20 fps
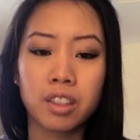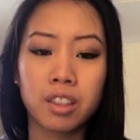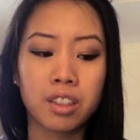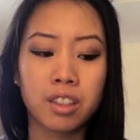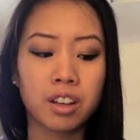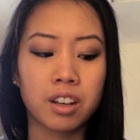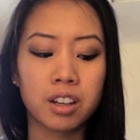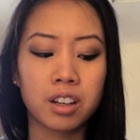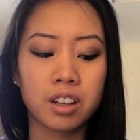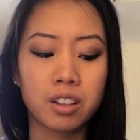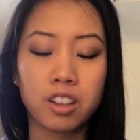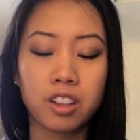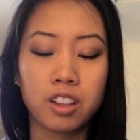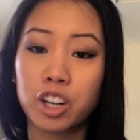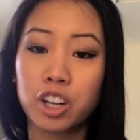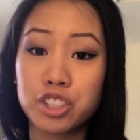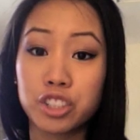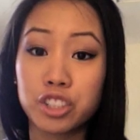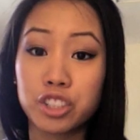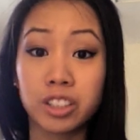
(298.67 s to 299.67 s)
the
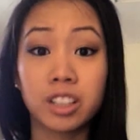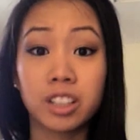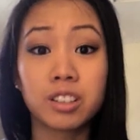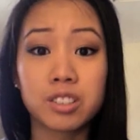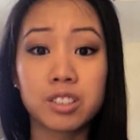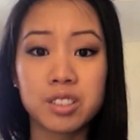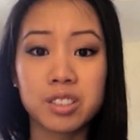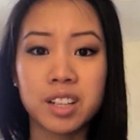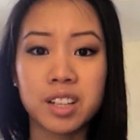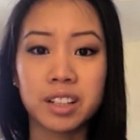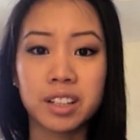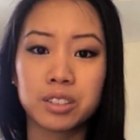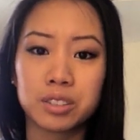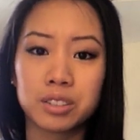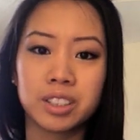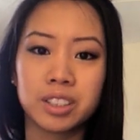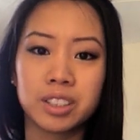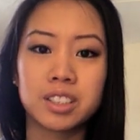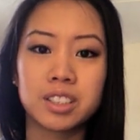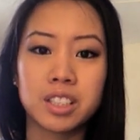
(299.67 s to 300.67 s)
larger needles that you'll
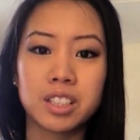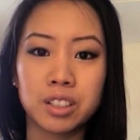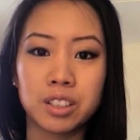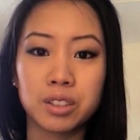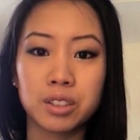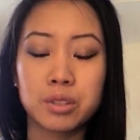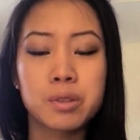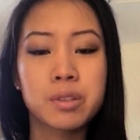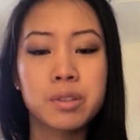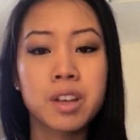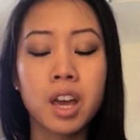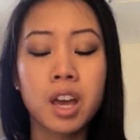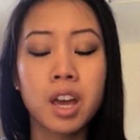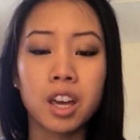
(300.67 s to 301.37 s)
need to use.